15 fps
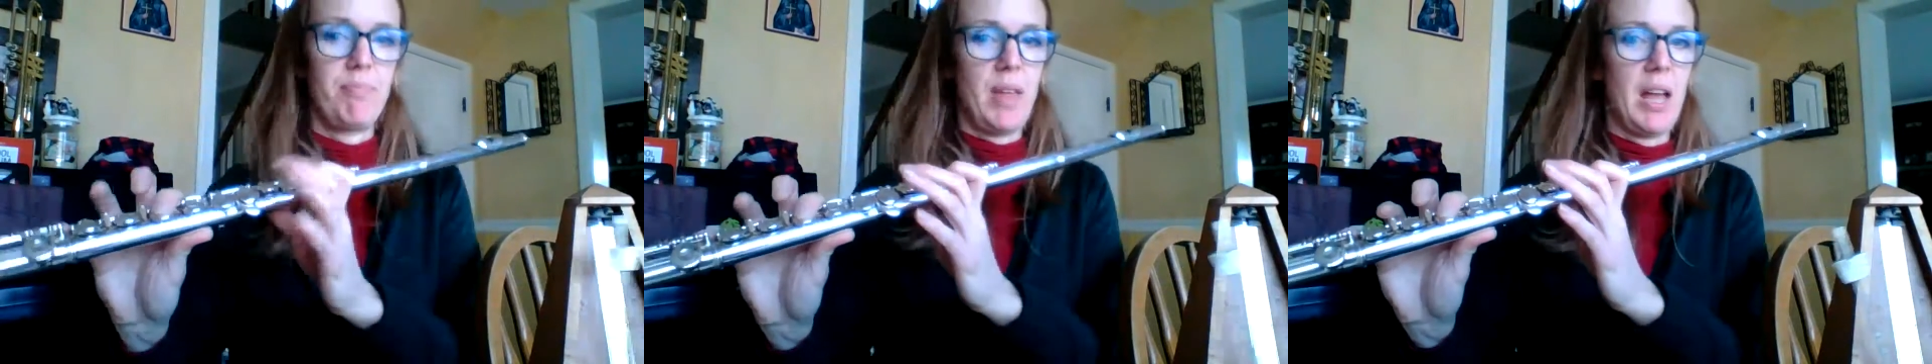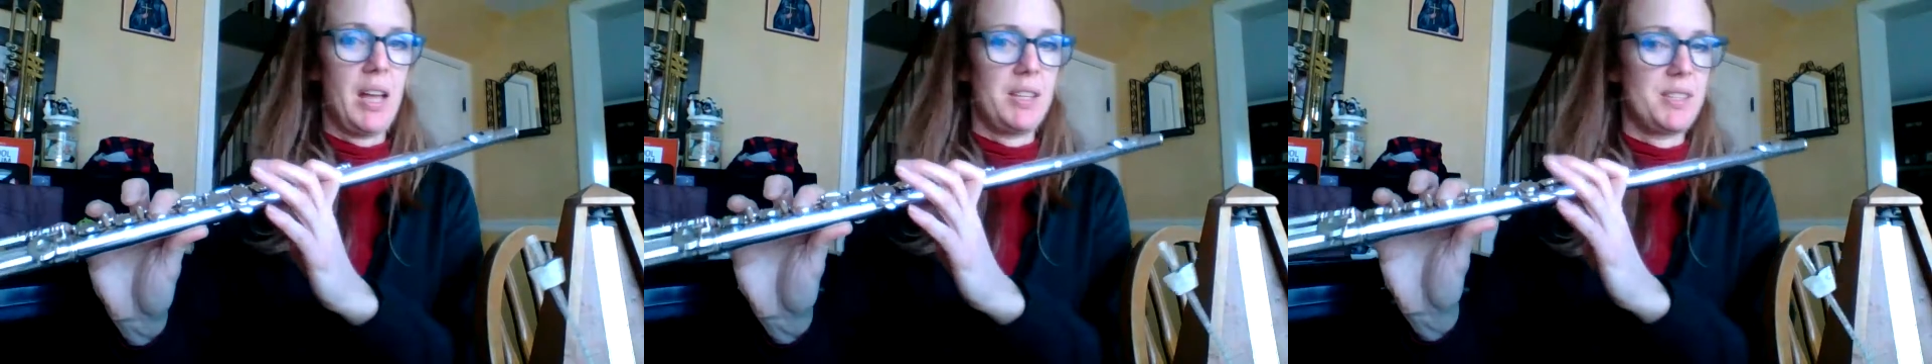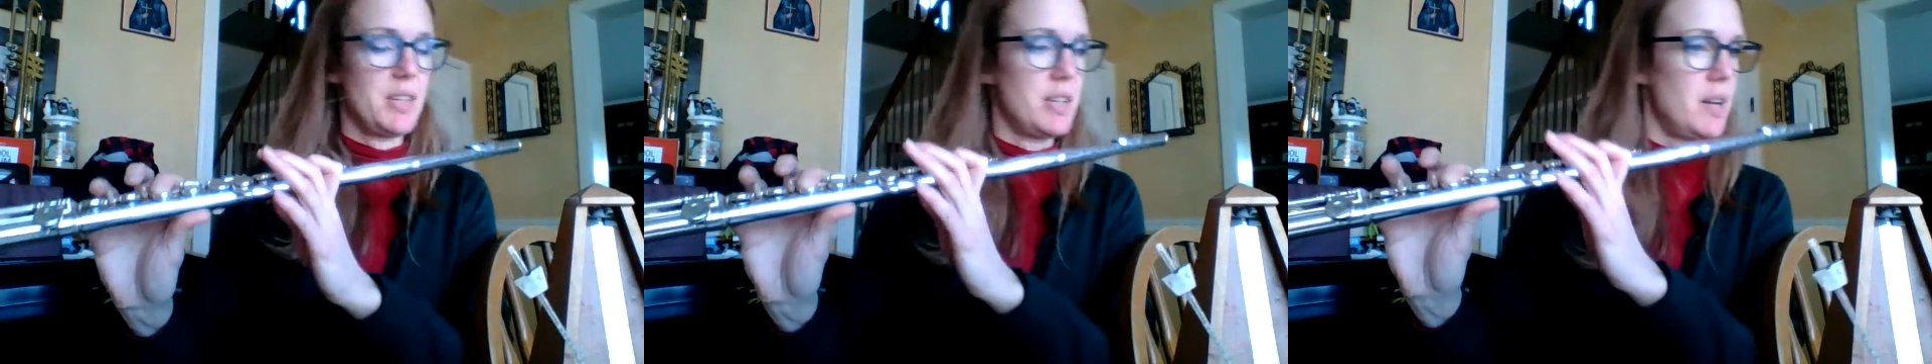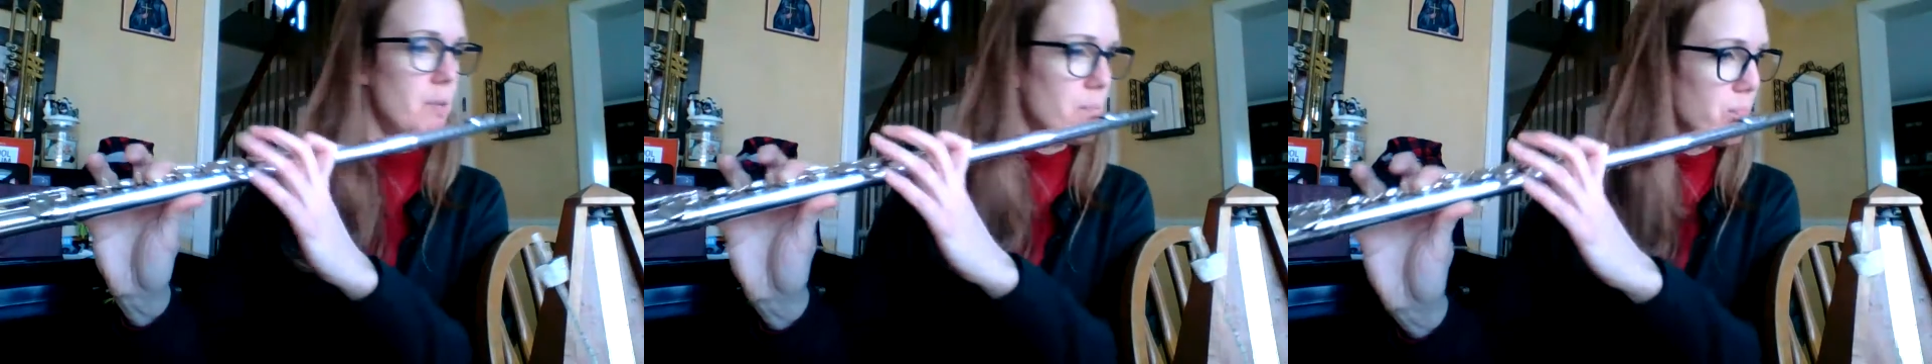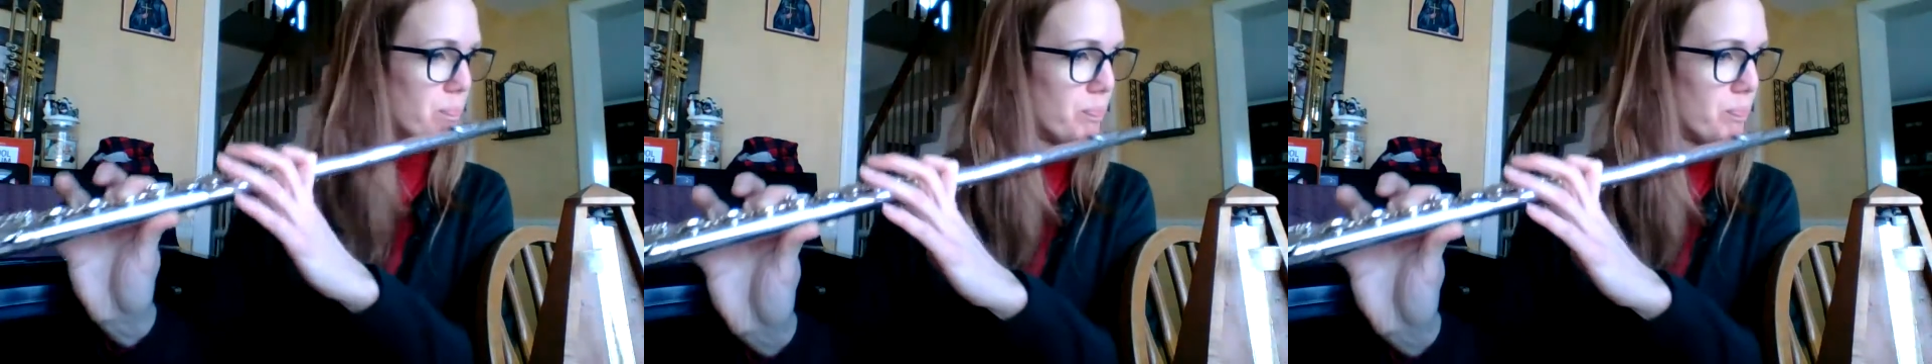hands in here.